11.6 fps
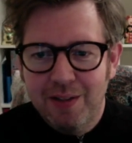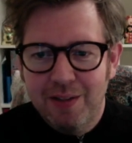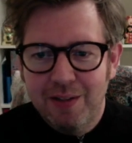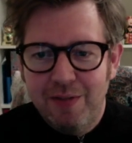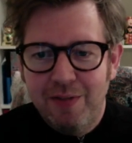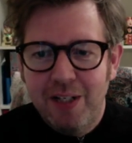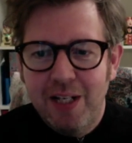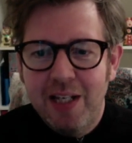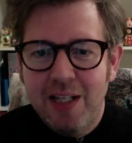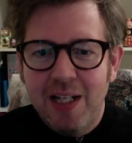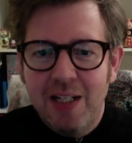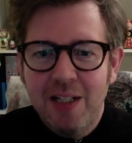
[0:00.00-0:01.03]
if you hear
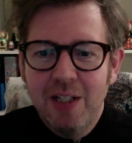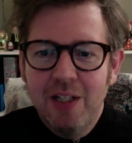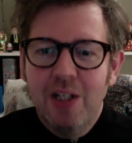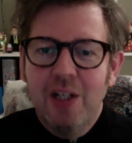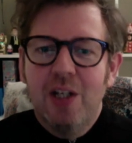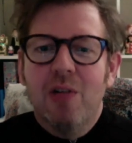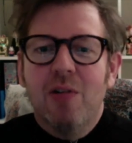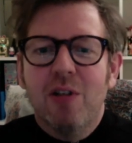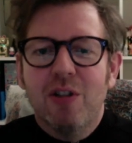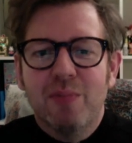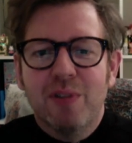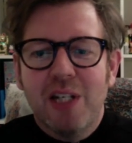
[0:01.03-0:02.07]
that, quite a
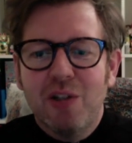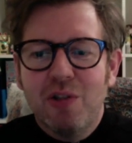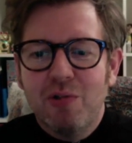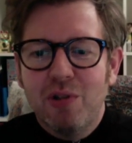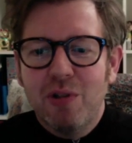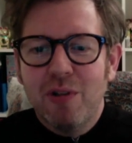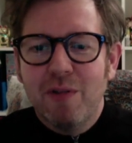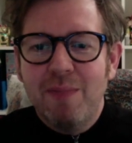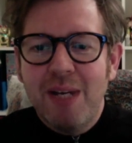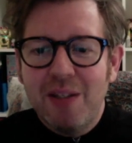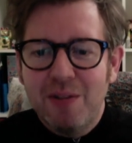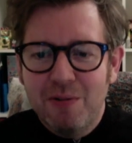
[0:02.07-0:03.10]
substantial chunk of
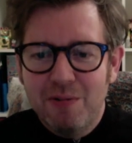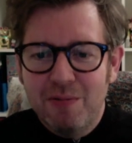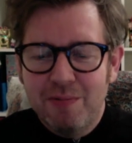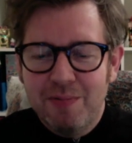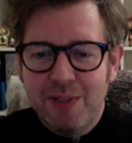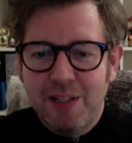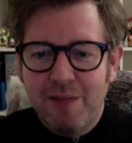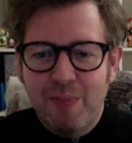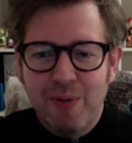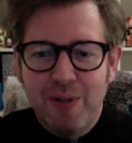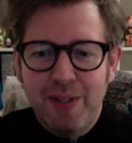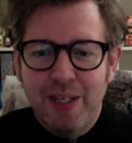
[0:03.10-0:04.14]
metal that they've
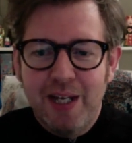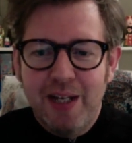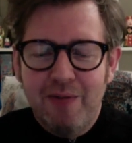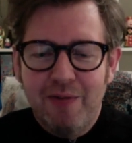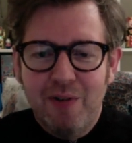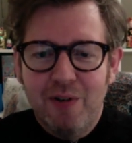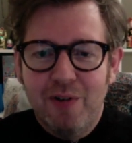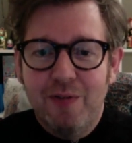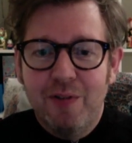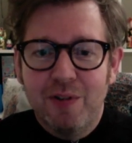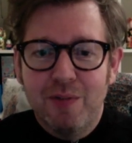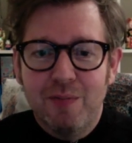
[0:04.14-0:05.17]
put in there for
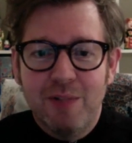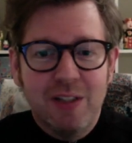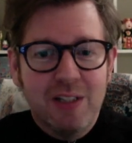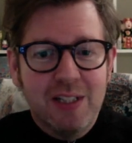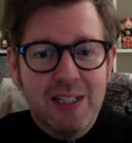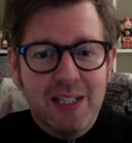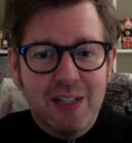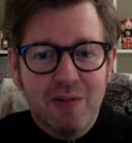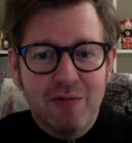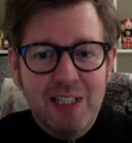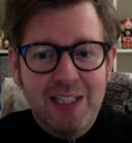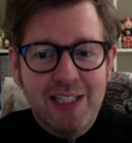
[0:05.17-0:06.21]
some reason. That's not
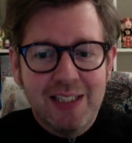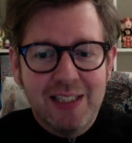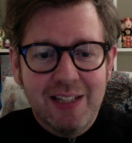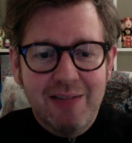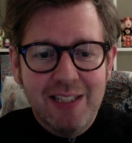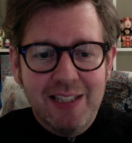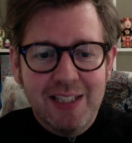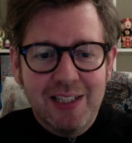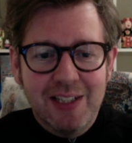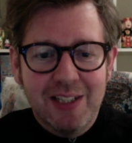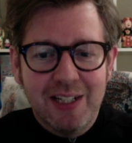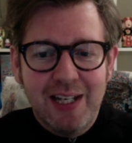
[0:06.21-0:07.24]
really necessary, is it,
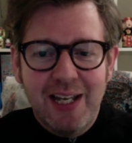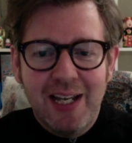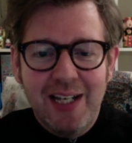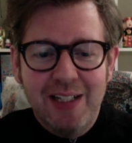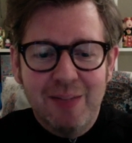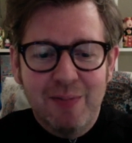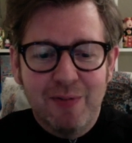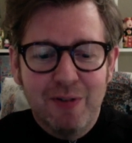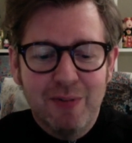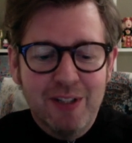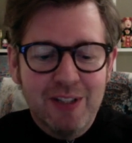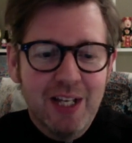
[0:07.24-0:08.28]
to aid its
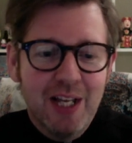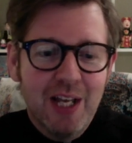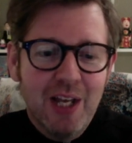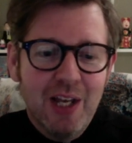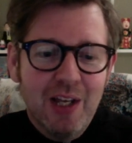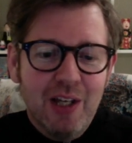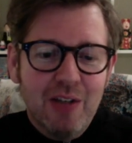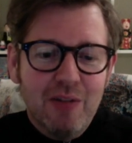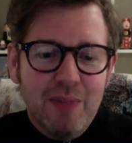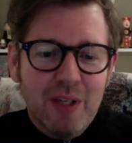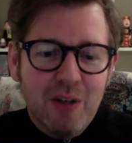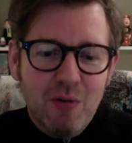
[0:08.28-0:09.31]
performance?
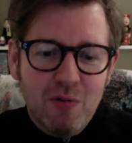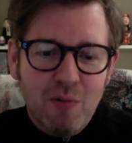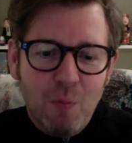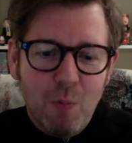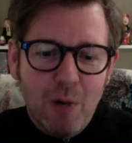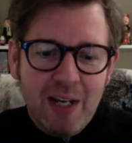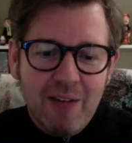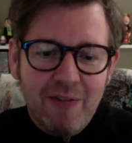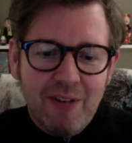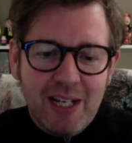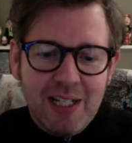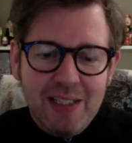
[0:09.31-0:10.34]
Something called wing
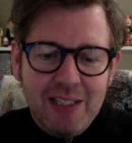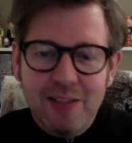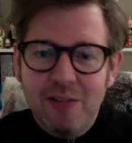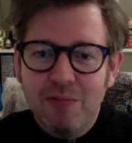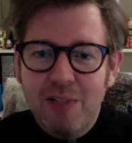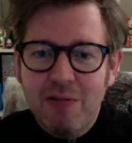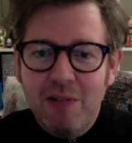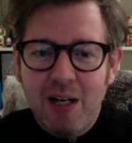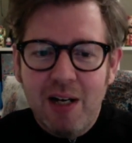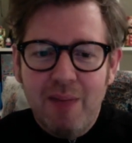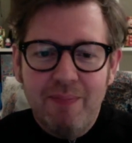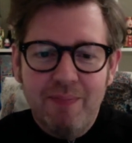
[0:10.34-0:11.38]
flex as well.
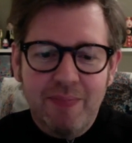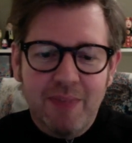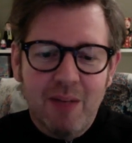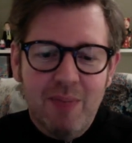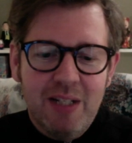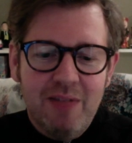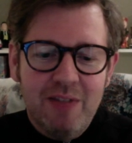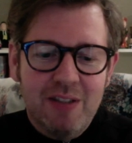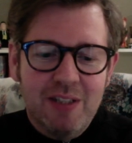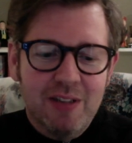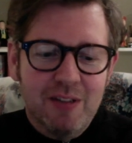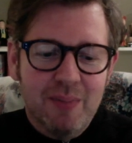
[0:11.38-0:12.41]
I believe this
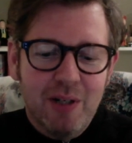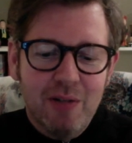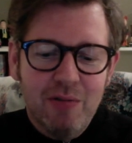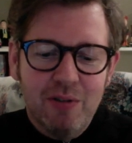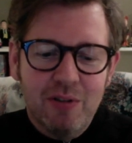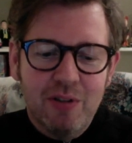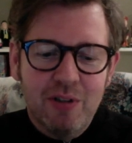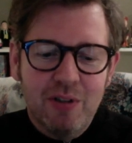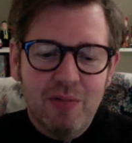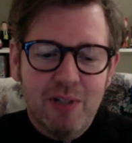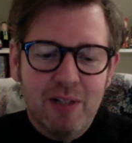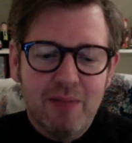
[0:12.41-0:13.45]
is supposed
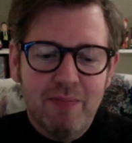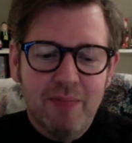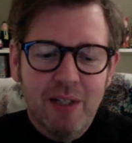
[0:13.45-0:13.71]
to